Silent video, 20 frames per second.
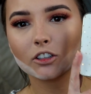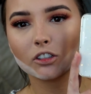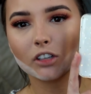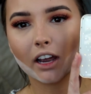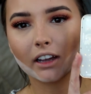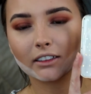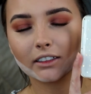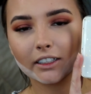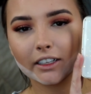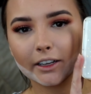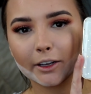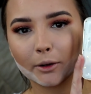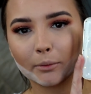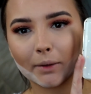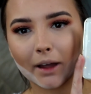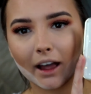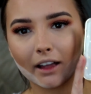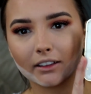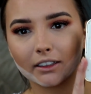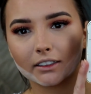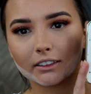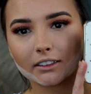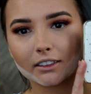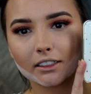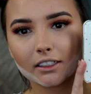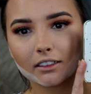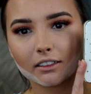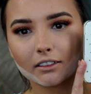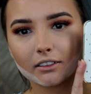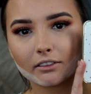Jaclyn Hill palette
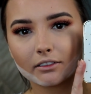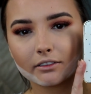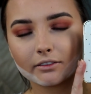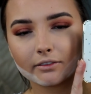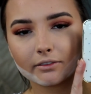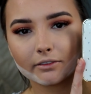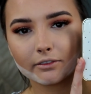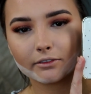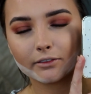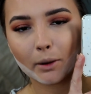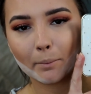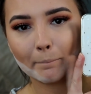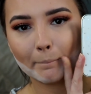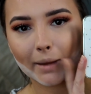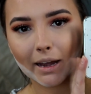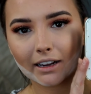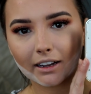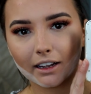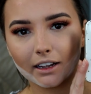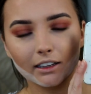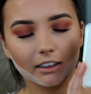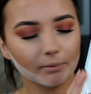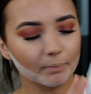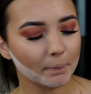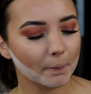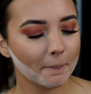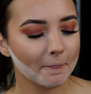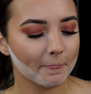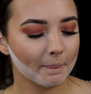from Becca.